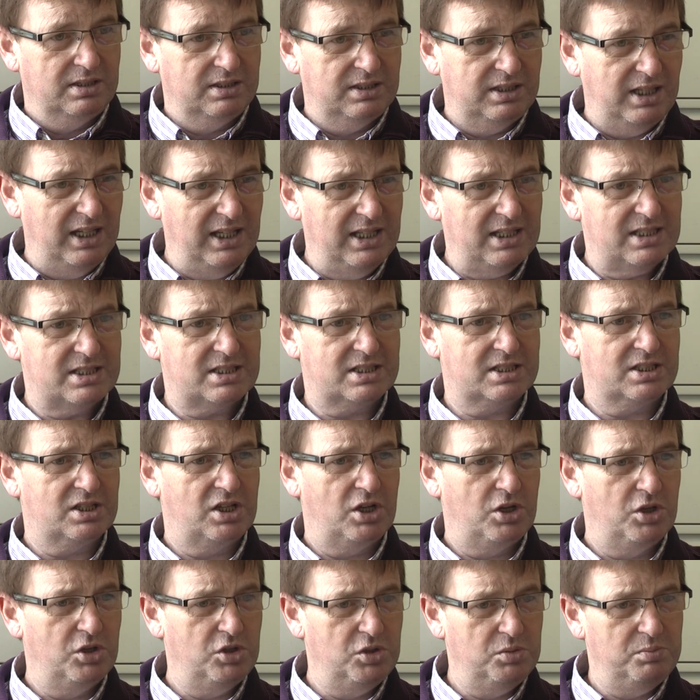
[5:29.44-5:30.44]

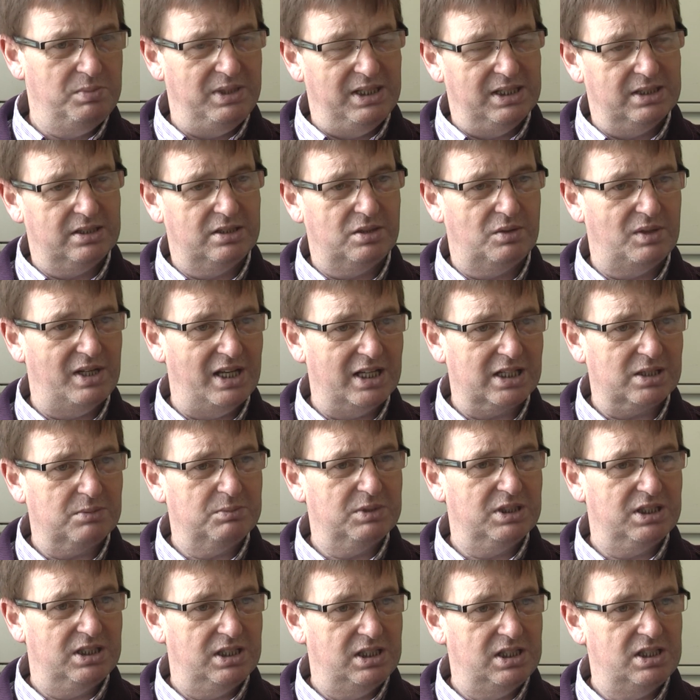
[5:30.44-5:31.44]
Guess who made the
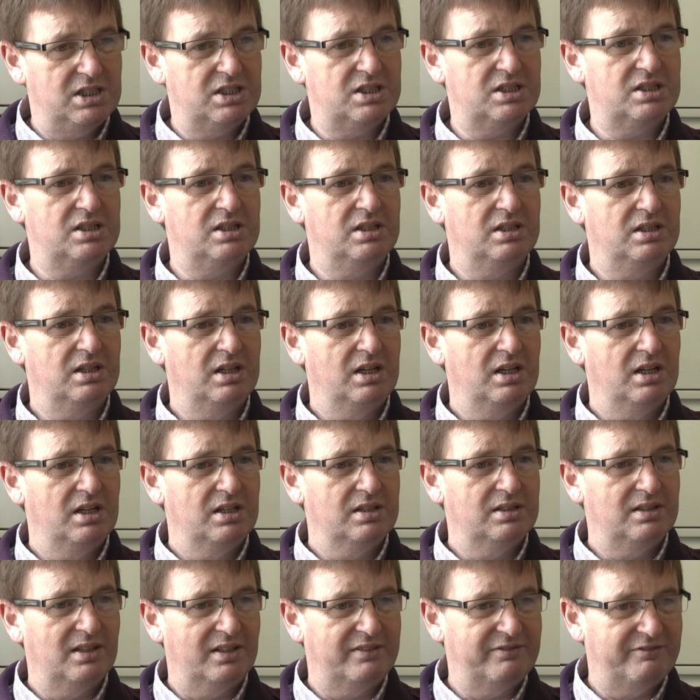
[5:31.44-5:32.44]
recommendation
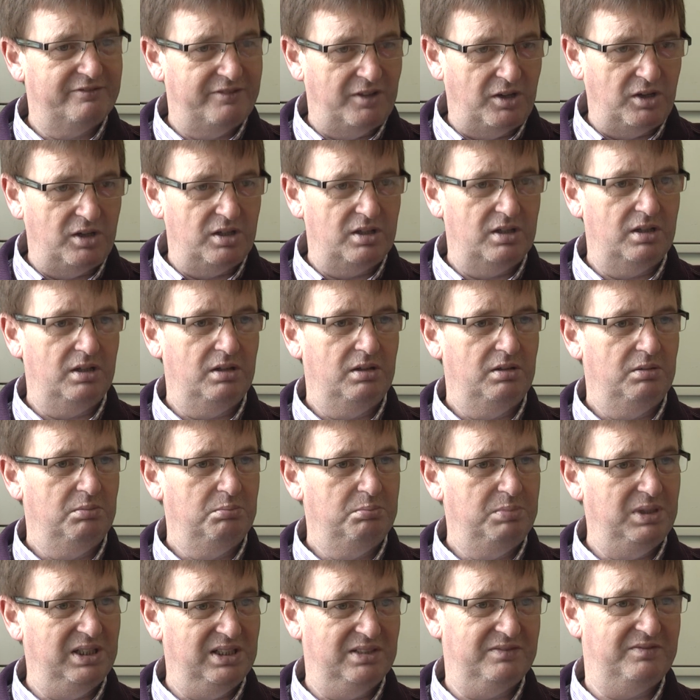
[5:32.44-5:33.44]
that FAIR
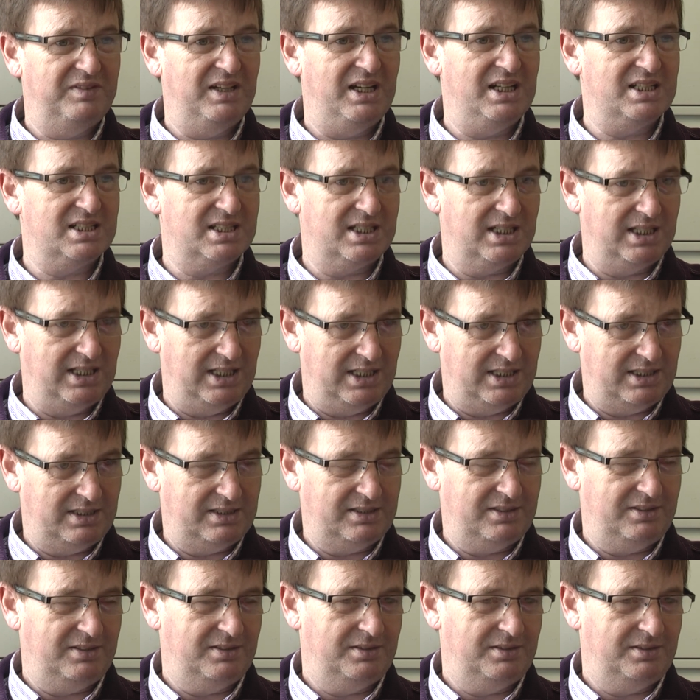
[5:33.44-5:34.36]
be investigated?